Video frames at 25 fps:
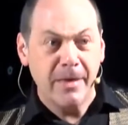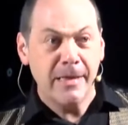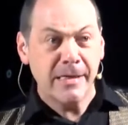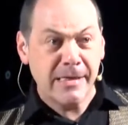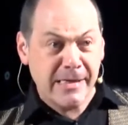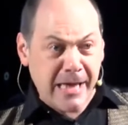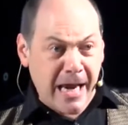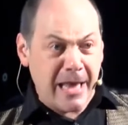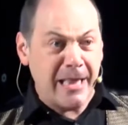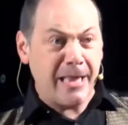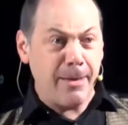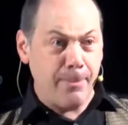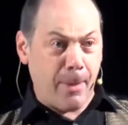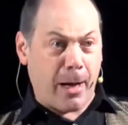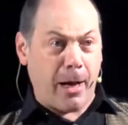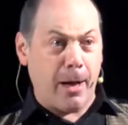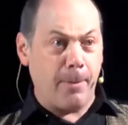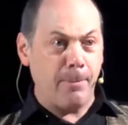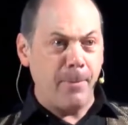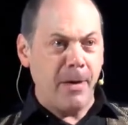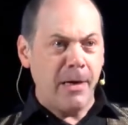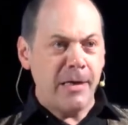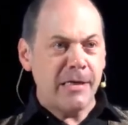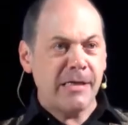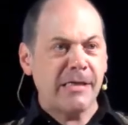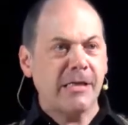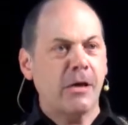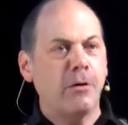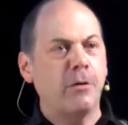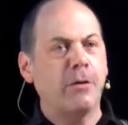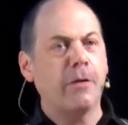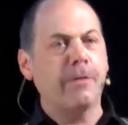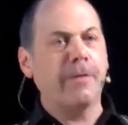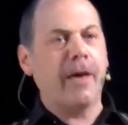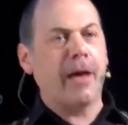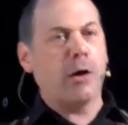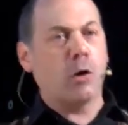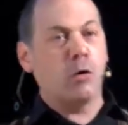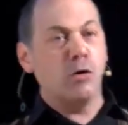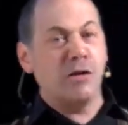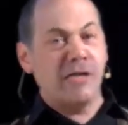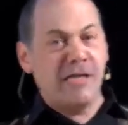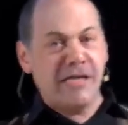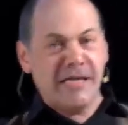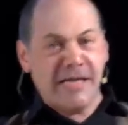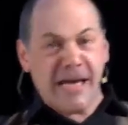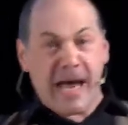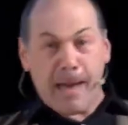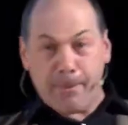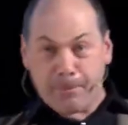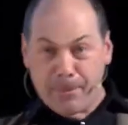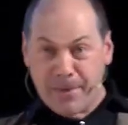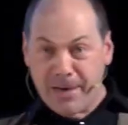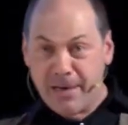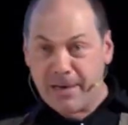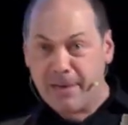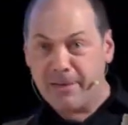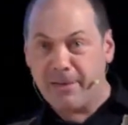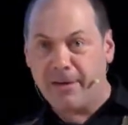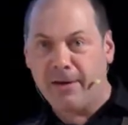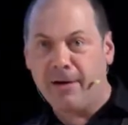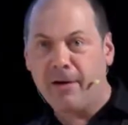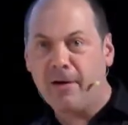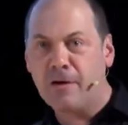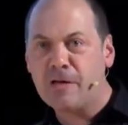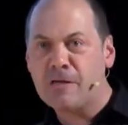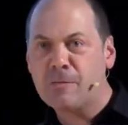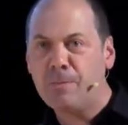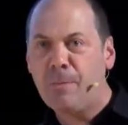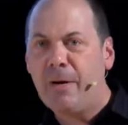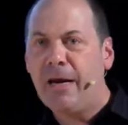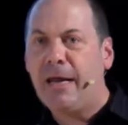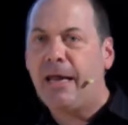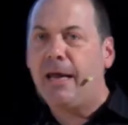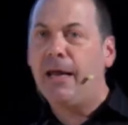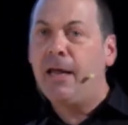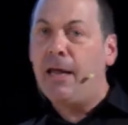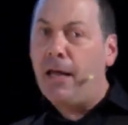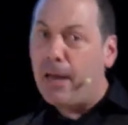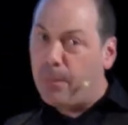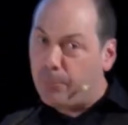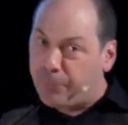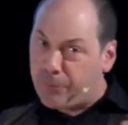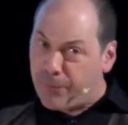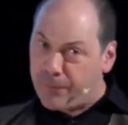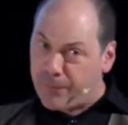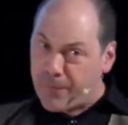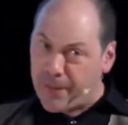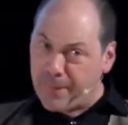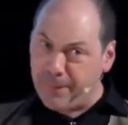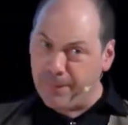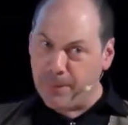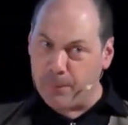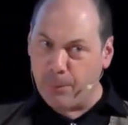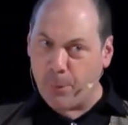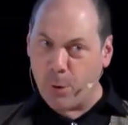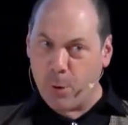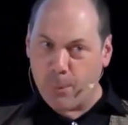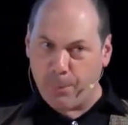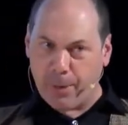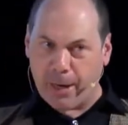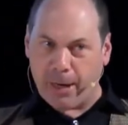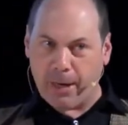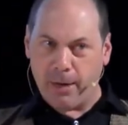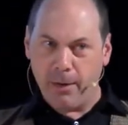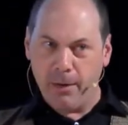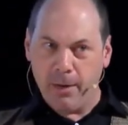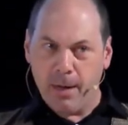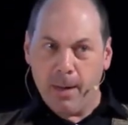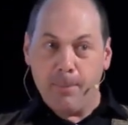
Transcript: set them up so that they could step in at the last minute and prevent the bombing,